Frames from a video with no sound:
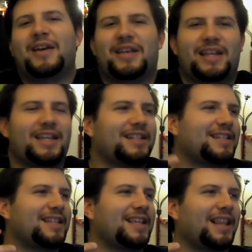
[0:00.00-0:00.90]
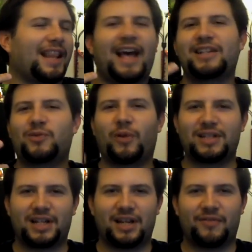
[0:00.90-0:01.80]
It's the last
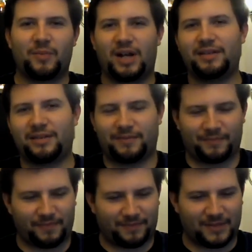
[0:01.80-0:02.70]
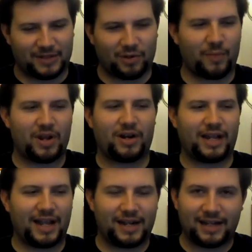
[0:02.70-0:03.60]
Wednesday of the month, so I'm here
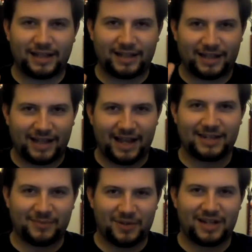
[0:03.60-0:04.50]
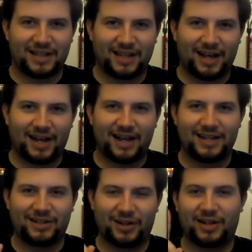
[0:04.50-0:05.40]
again. Last month,
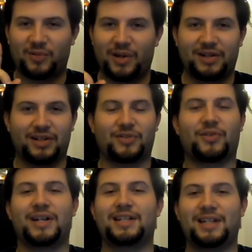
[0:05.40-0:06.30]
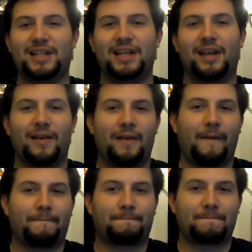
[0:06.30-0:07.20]
I talked about Dick Tracy
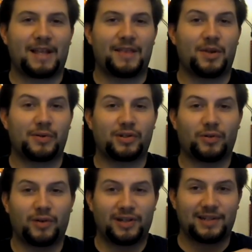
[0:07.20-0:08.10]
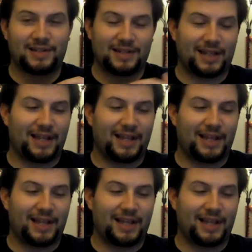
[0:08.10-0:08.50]
and those toys,